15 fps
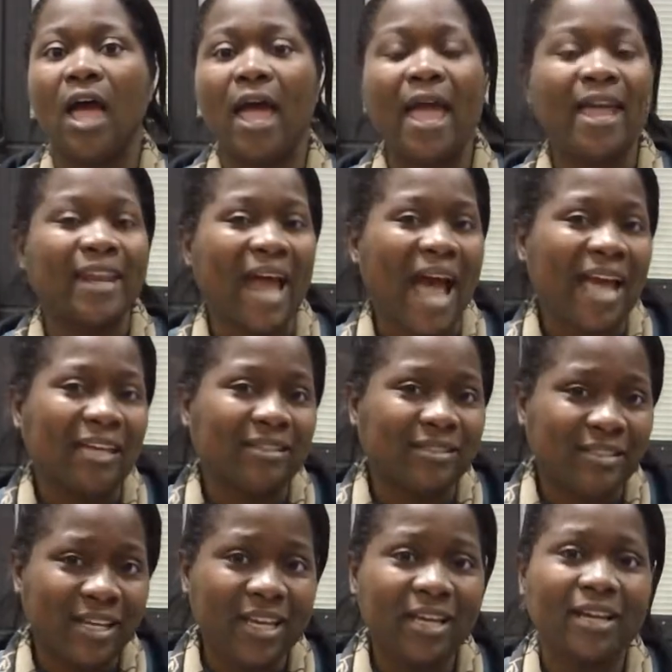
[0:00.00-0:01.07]
an
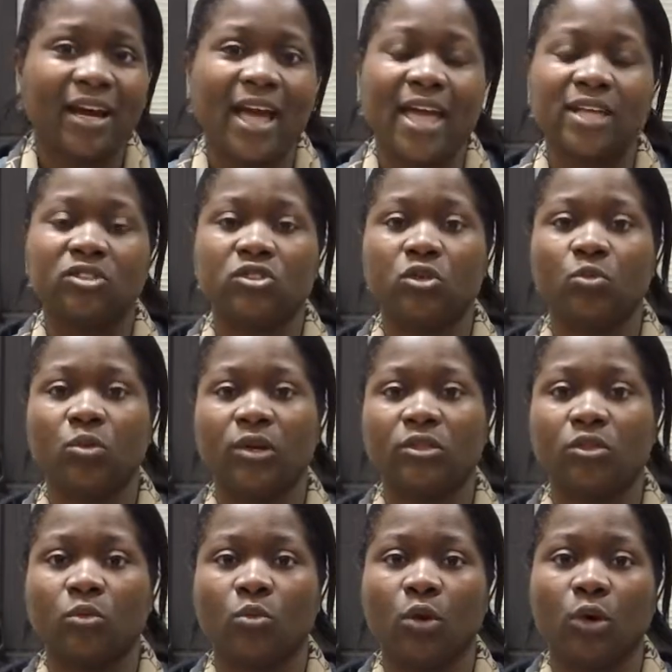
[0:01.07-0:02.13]
idea as to what
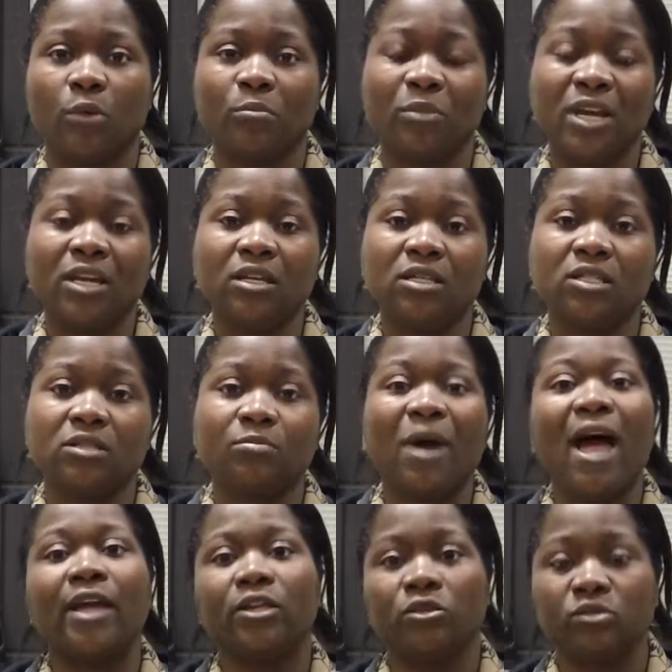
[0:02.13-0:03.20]
the word means
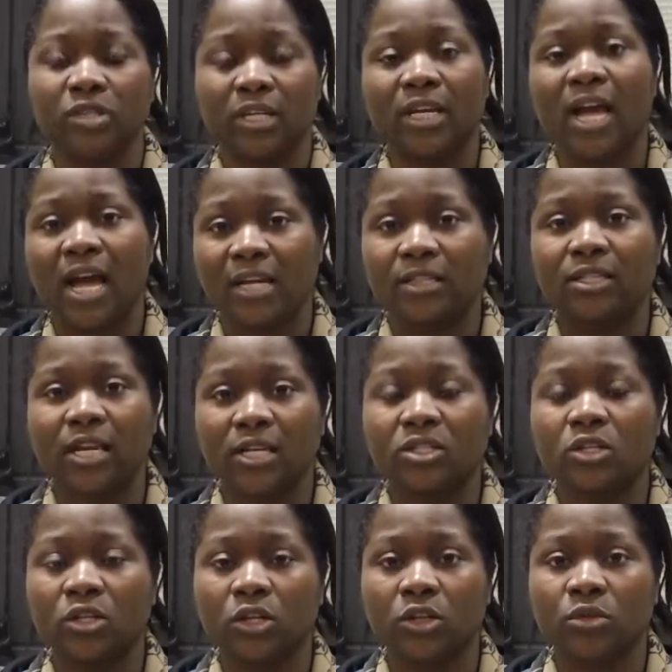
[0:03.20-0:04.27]
by using context
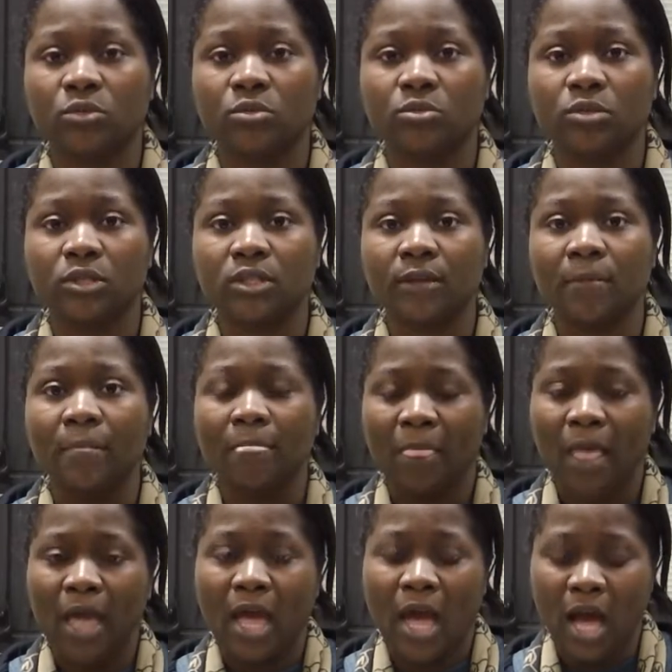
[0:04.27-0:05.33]
clues.
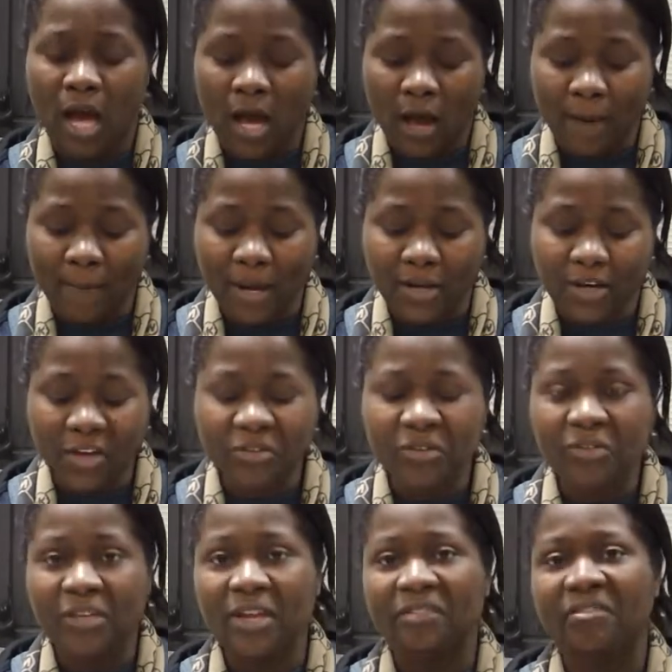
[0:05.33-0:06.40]
Another
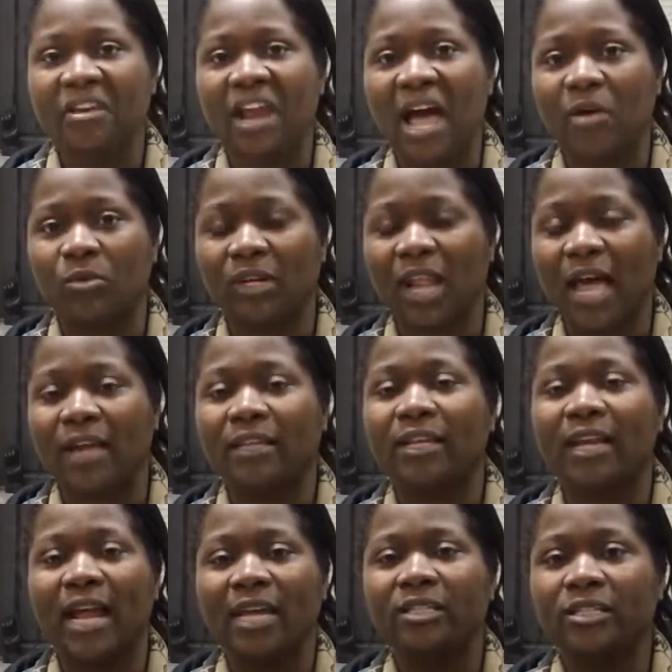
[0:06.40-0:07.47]
thing that
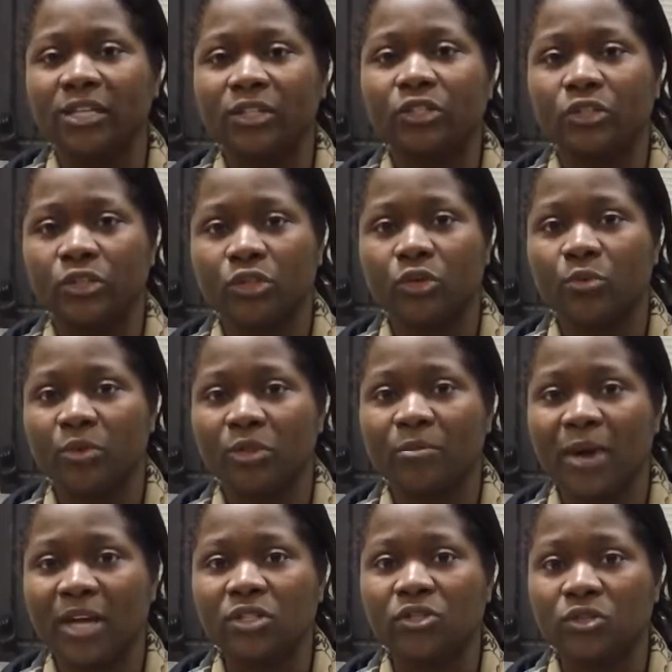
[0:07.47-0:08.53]
I tend to do with
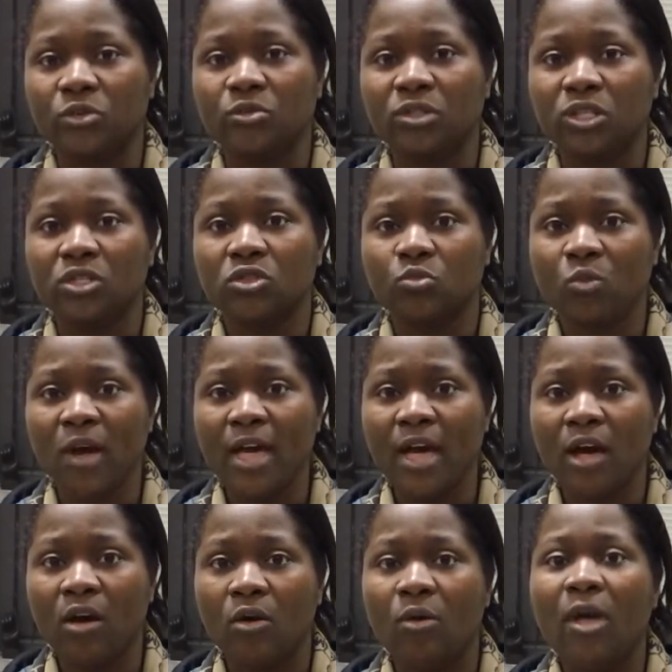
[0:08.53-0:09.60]
my students as
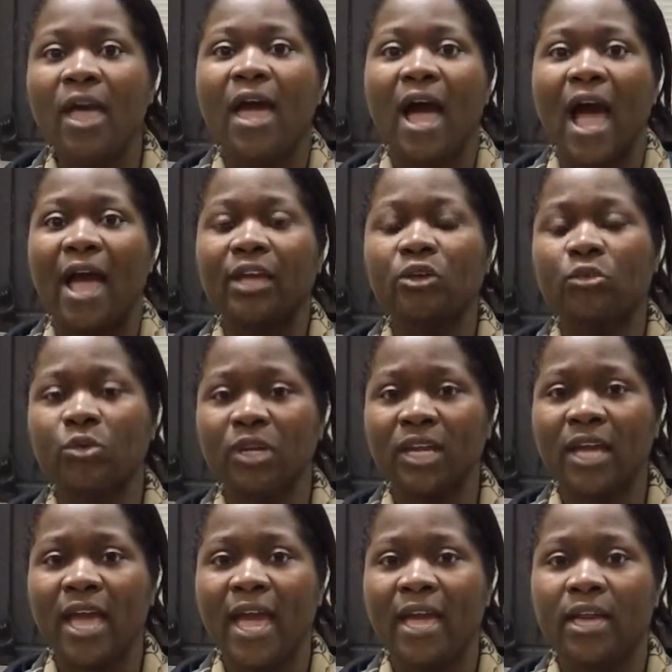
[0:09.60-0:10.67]
well, I
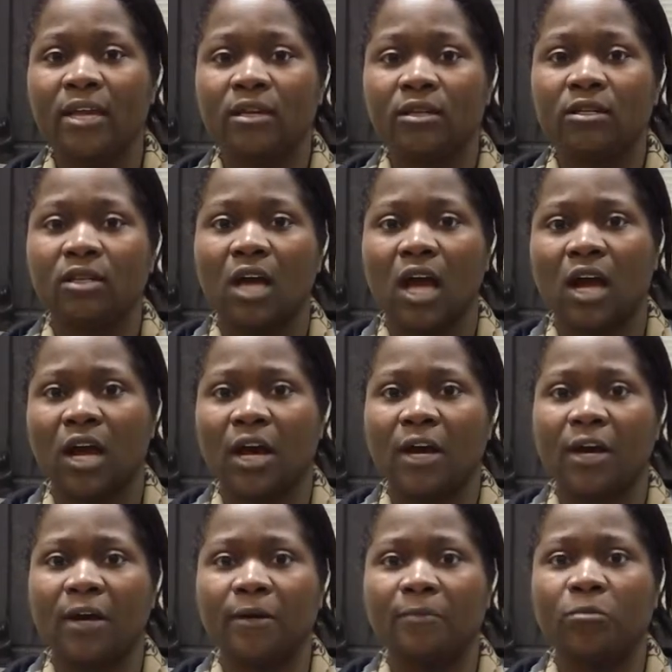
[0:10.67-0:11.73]
create
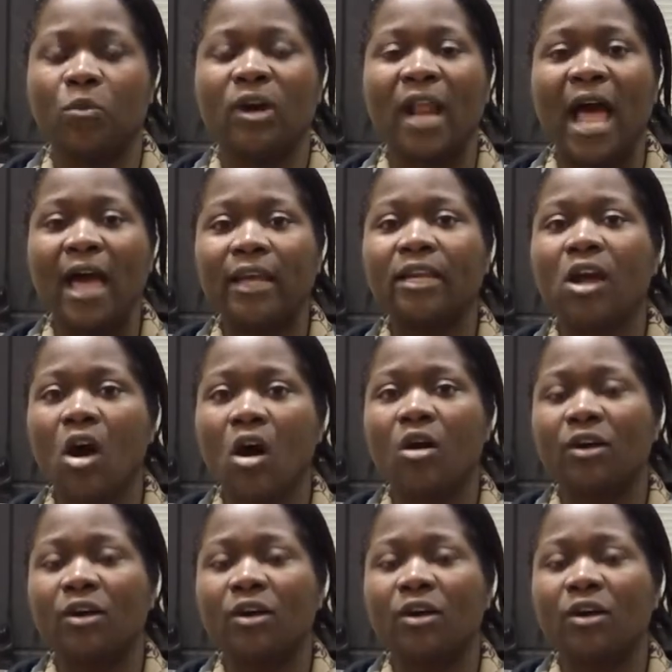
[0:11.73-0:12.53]
what I call